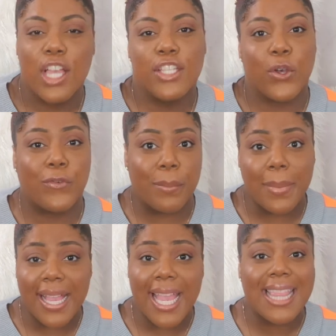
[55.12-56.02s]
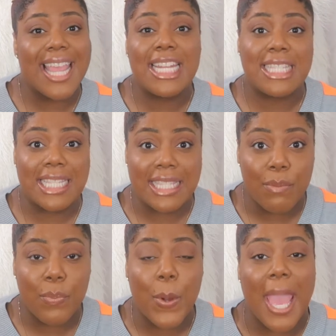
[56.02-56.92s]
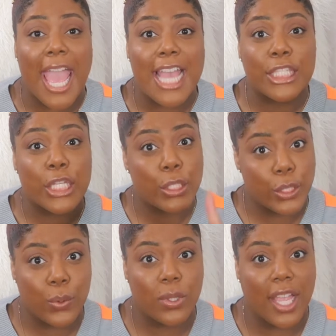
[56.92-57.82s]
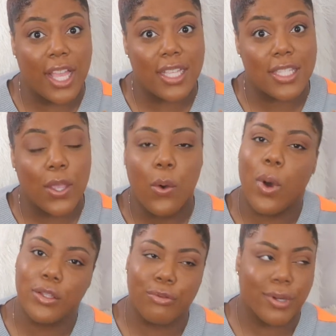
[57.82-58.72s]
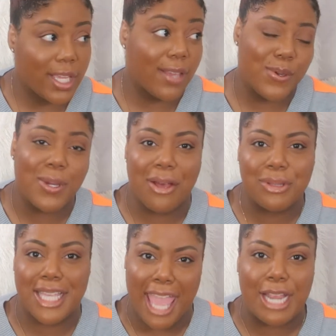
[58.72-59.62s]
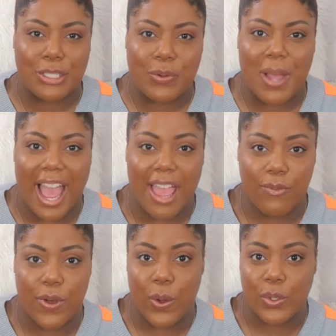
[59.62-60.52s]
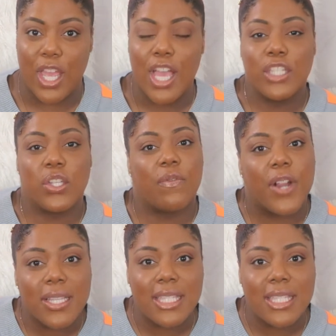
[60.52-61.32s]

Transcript: So for me, that is as simple as two things. Well, three if you count the actual iPhone. So the first